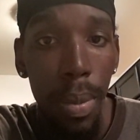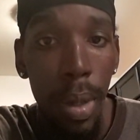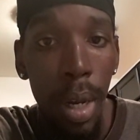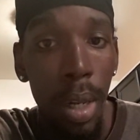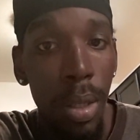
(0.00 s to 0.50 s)

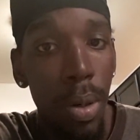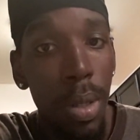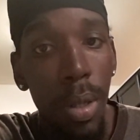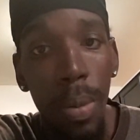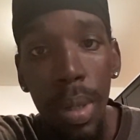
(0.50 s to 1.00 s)
And there's only
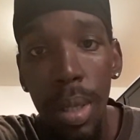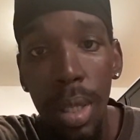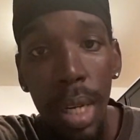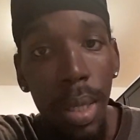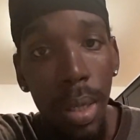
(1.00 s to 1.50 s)
so many
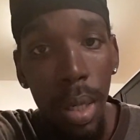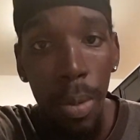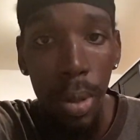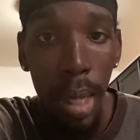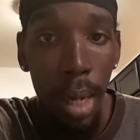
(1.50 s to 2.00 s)
chances the
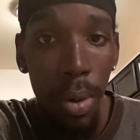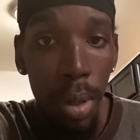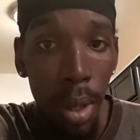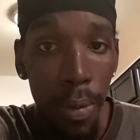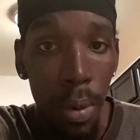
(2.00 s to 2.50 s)
Most High gonna
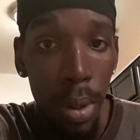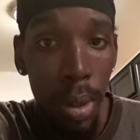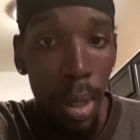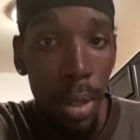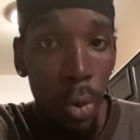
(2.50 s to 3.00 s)
give you, because
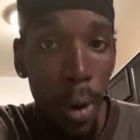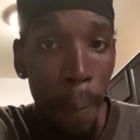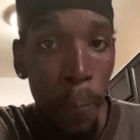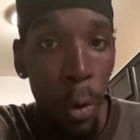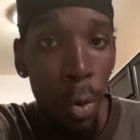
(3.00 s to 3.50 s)
guess what?
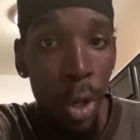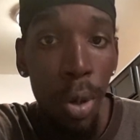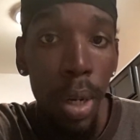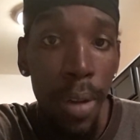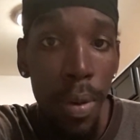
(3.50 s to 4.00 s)
When
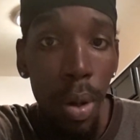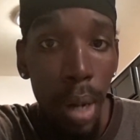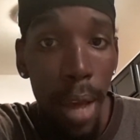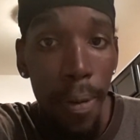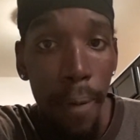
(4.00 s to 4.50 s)
you're living your
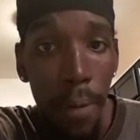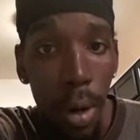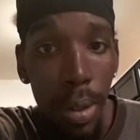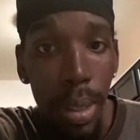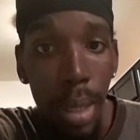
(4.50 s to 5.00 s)
life in
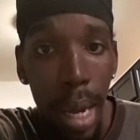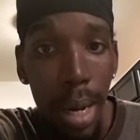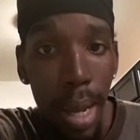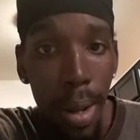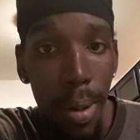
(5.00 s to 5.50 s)
falseness like
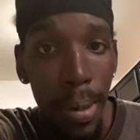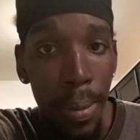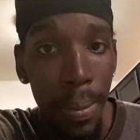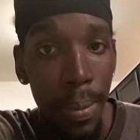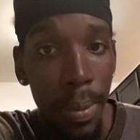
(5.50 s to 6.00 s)
that,
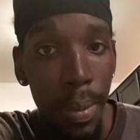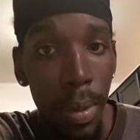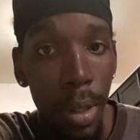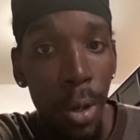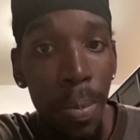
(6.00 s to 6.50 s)

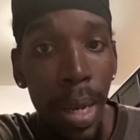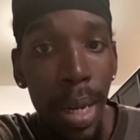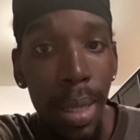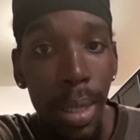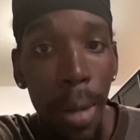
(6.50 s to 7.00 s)
you're being an
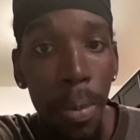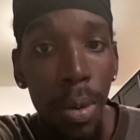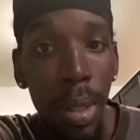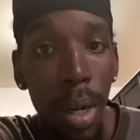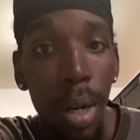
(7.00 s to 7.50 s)
example
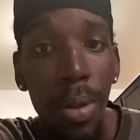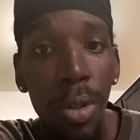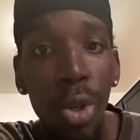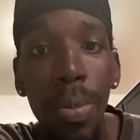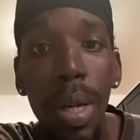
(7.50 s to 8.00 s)
to
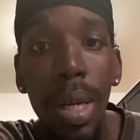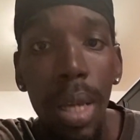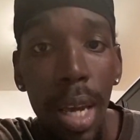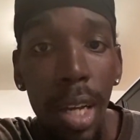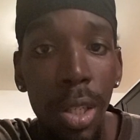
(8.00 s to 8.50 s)
others. You're being a
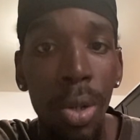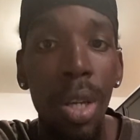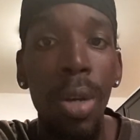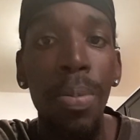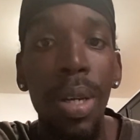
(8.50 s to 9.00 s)
cancer, and
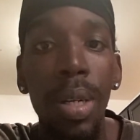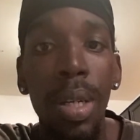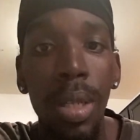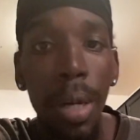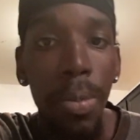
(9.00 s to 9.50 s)
you're being an
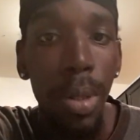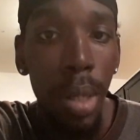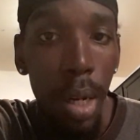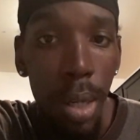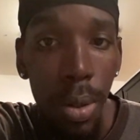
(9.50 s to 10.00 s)
example to
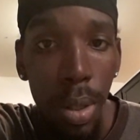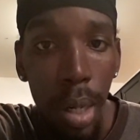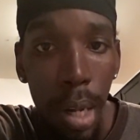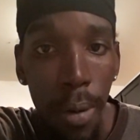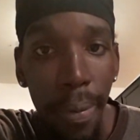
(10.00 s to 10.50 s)
others to
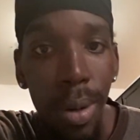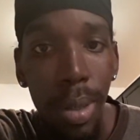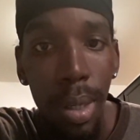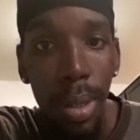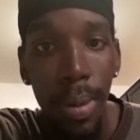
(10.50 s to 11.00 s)
live
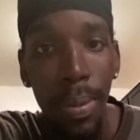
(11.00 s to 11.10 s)
falsely.